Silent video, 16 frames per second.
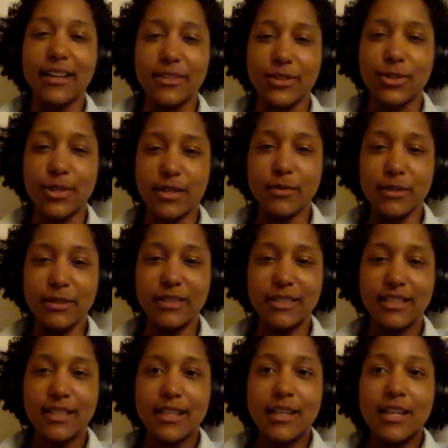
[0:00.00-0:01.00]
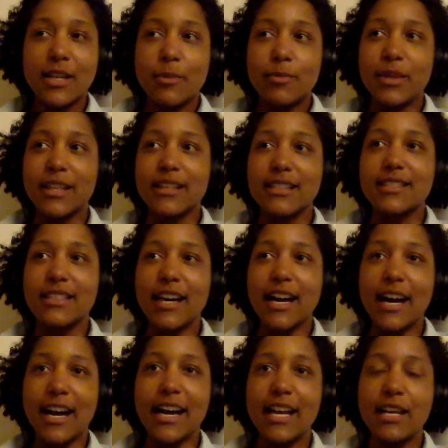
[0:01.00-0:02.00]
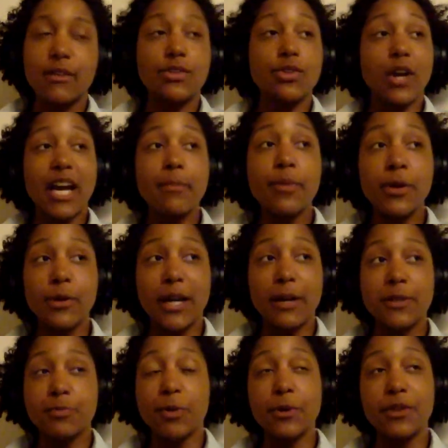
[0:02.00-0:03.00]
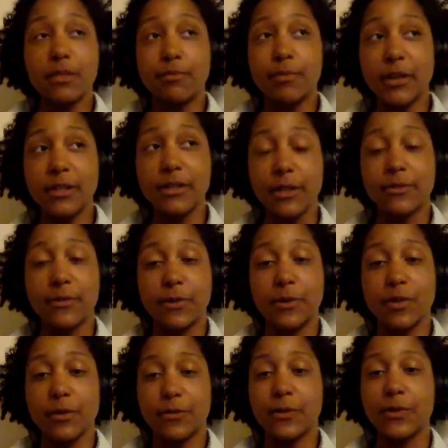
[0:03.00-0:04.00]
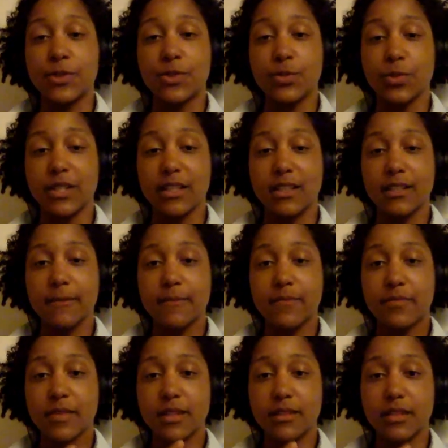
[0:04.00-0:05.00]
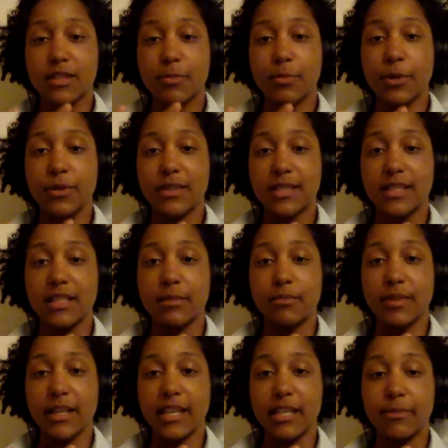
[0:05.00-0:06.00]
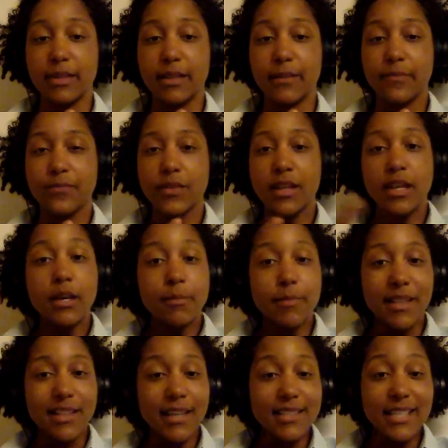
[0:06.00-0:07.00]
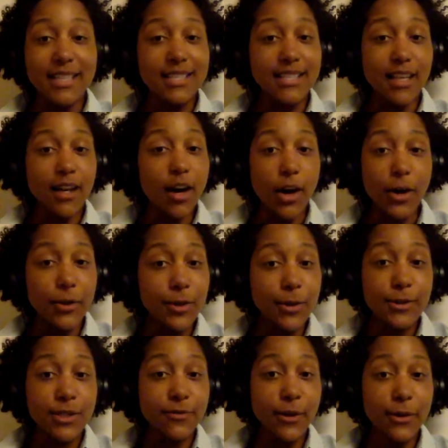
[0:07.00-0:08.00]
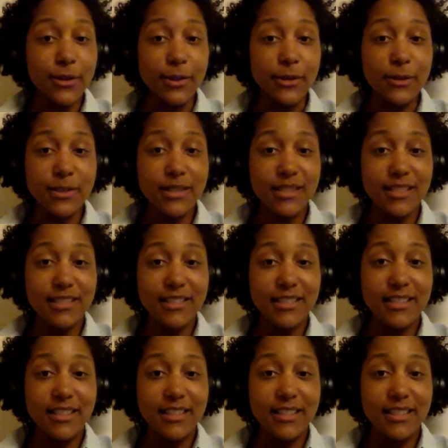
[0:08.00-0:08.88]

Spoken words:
got in trouble. Because I was pulling a pulk for the first week. I was pulling a sled behind me. Because I saw all those photos